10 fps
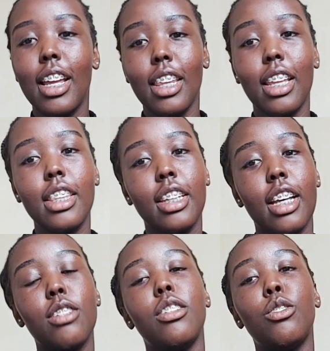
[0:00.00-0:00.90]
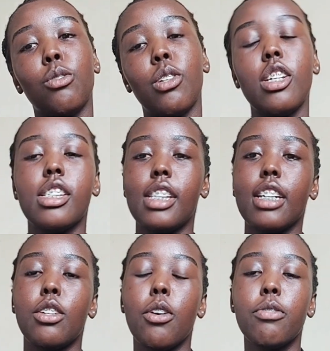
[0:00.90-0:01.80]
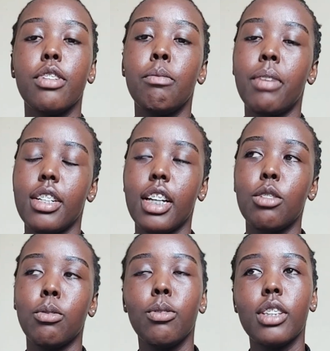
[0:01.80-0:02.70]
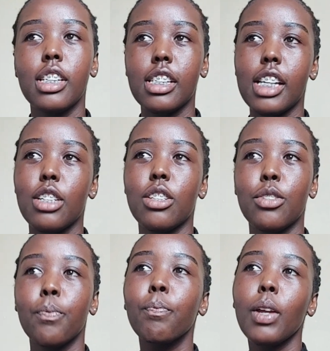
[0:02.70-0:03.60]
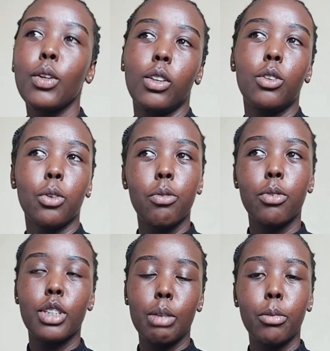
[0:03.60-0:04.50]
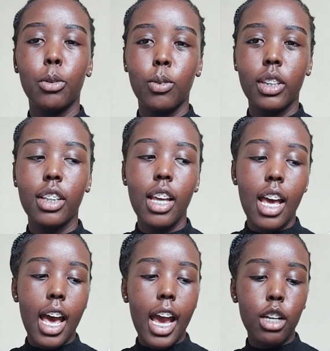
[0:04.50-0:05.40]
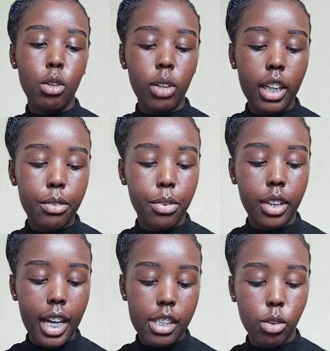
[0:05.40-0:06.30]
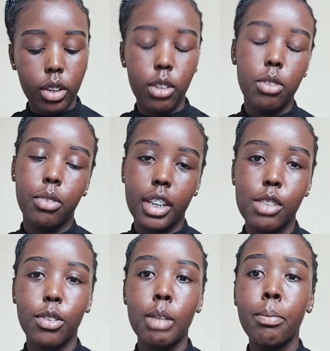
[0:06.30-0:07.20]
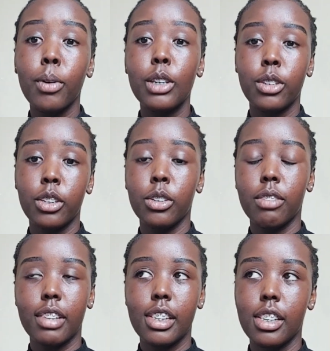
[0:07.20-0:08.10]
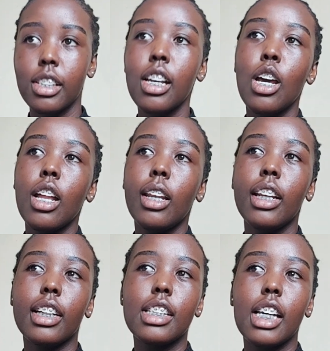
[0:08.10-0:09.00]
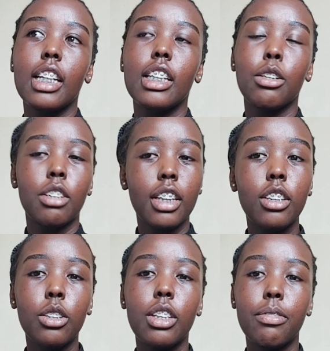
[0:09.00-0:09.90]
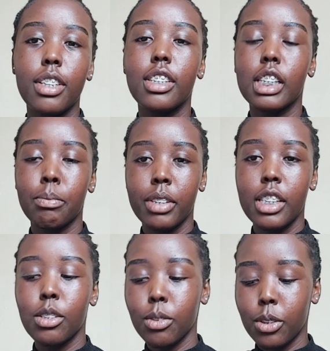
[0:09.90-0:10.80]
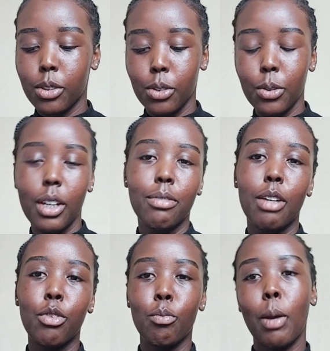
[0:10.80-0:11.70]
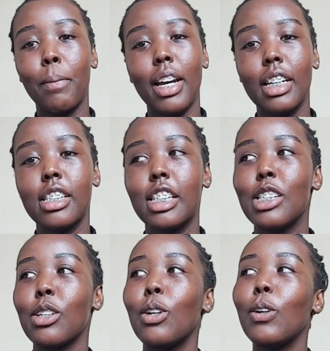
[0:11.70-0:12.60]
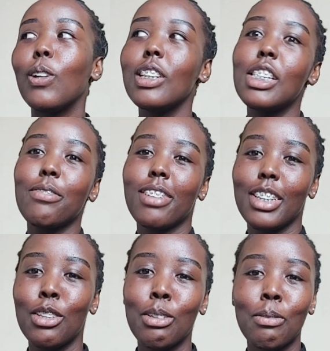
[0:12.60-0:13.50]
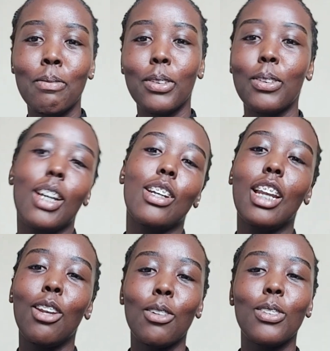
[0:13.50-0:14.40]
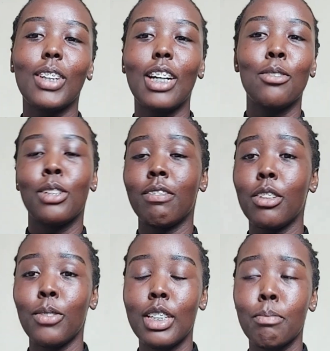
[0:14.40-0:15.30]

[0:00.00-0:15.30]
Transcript: The other thing that you need to know is that don't feel pressured to do things that you're not comfortable with. I know, like for us, okay, not for us, for the people who are joining university, like it's a totally different experience, because you're far from your parents, there's all this freedom, you're alone, you can do whatever you want.